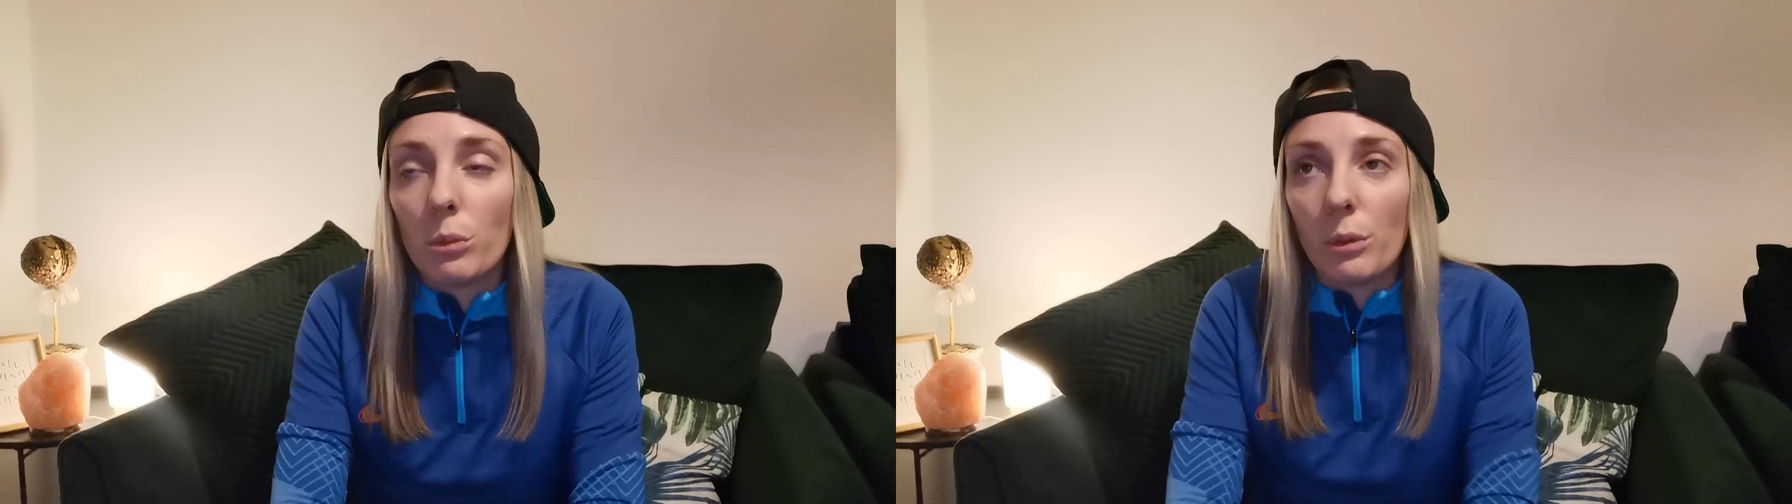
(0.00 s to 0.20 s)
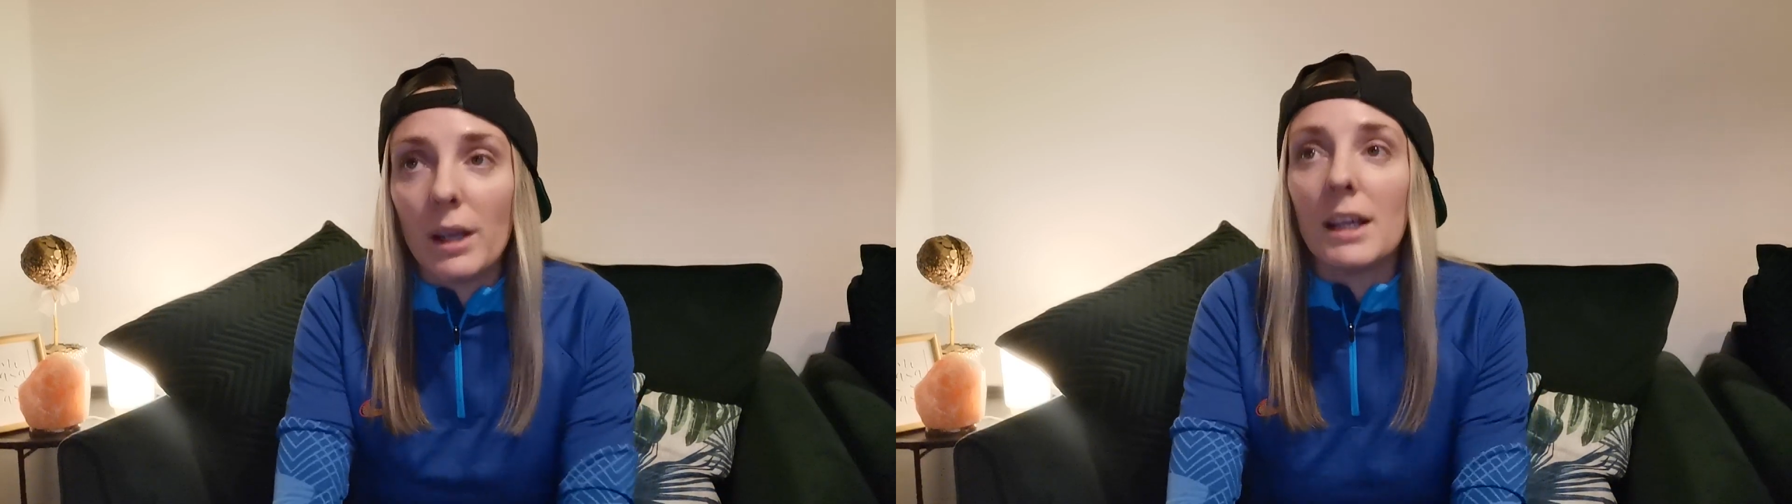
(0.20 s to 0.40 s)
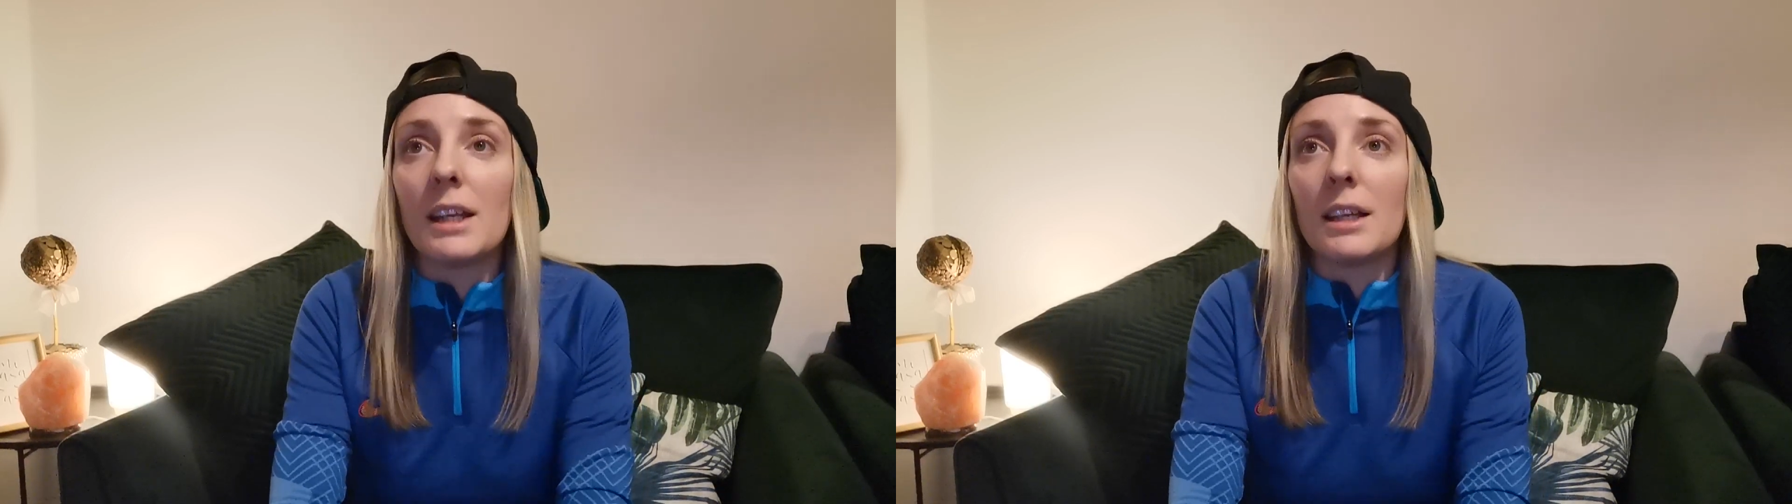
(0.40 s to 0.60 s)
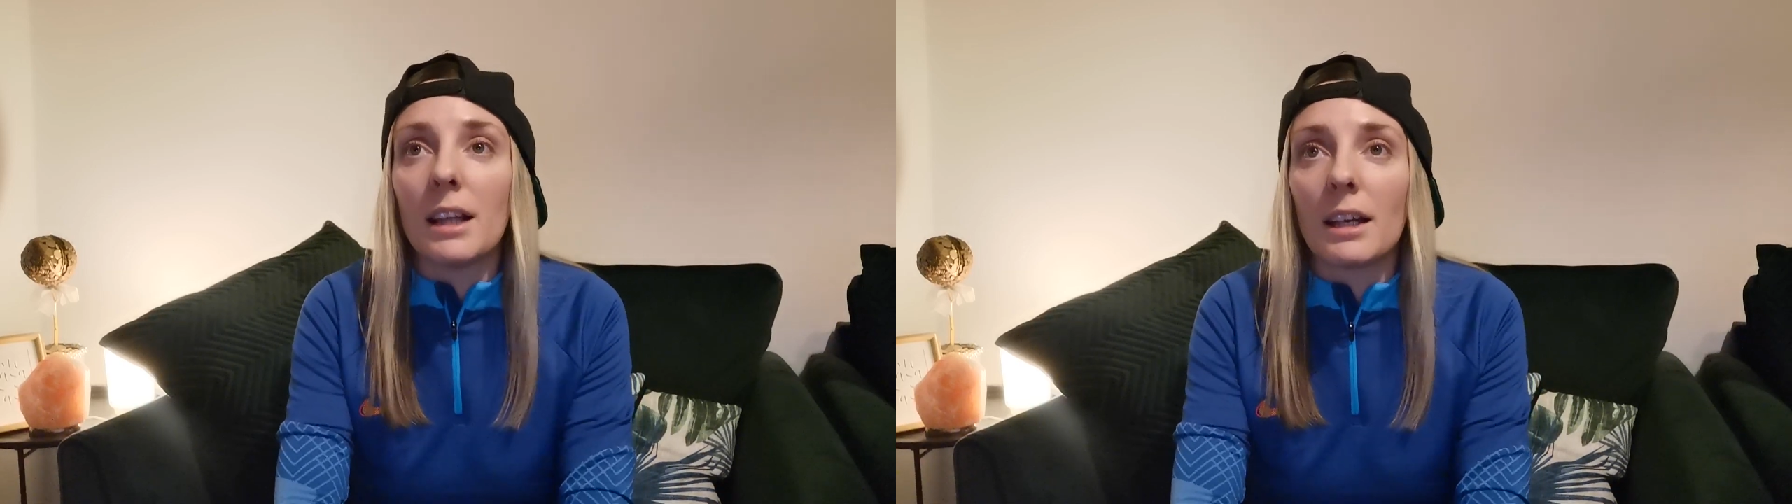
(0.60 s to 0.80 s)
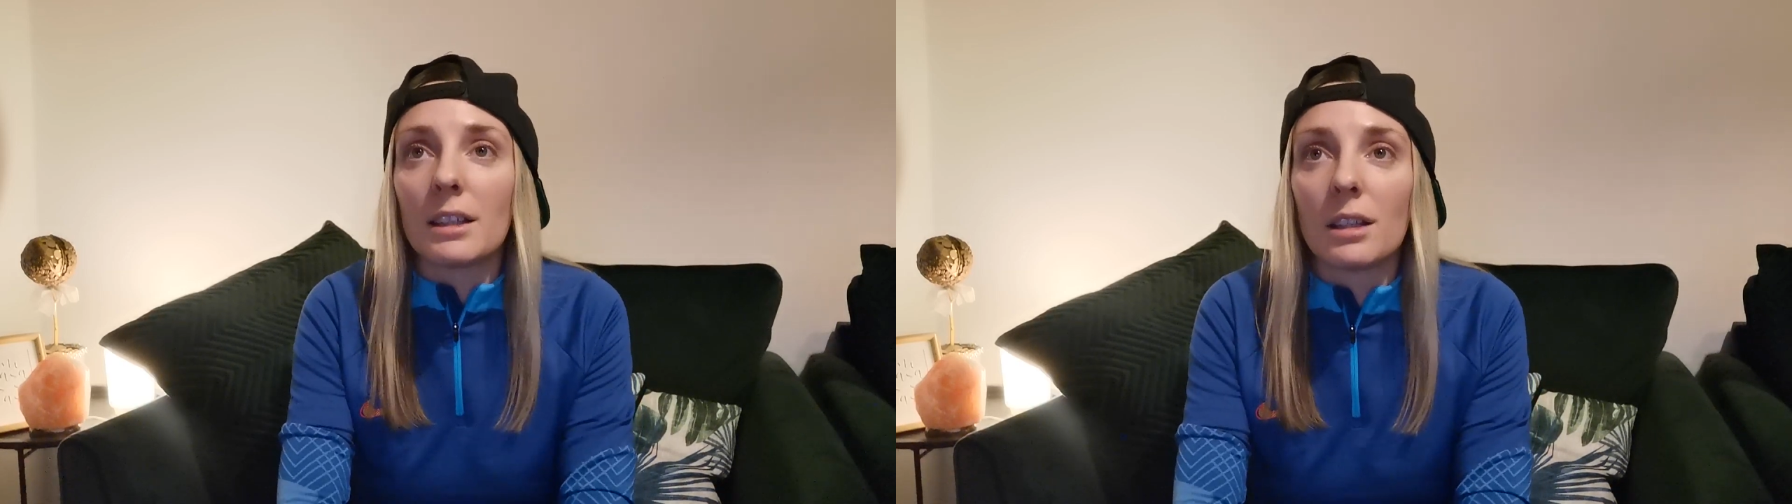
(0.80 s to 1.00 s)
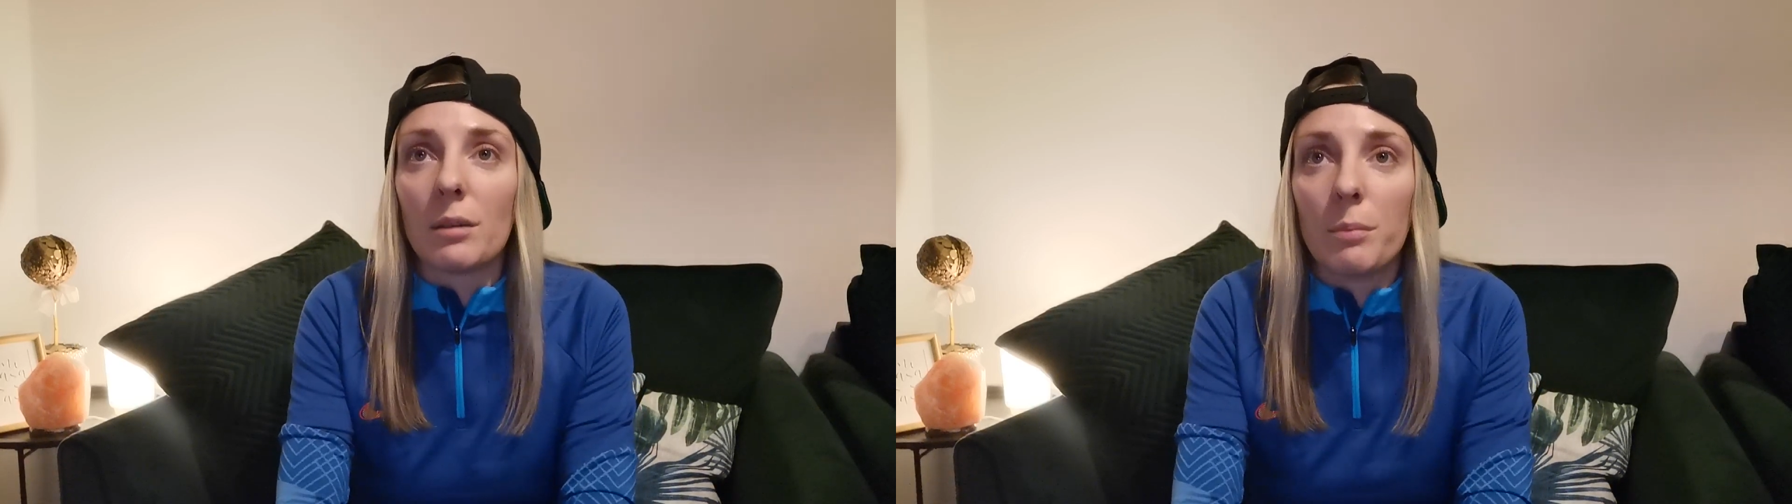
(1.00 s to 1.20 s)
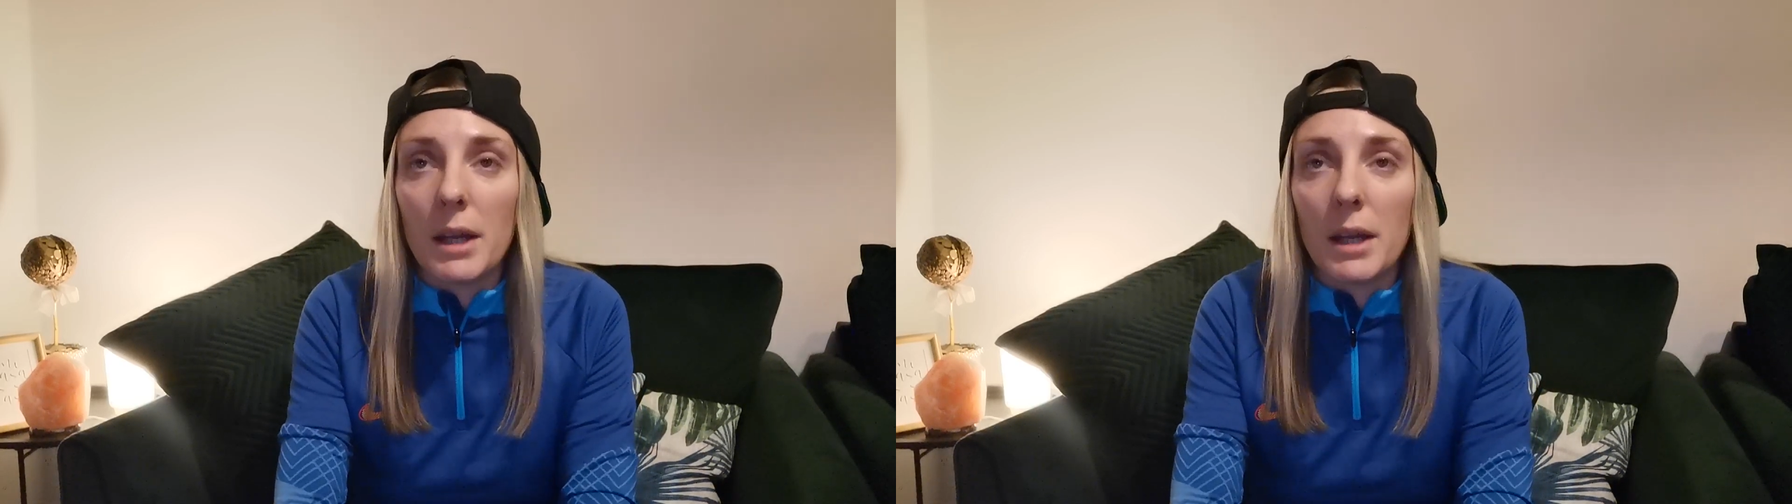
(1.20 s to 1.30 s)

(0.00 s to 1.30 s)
really like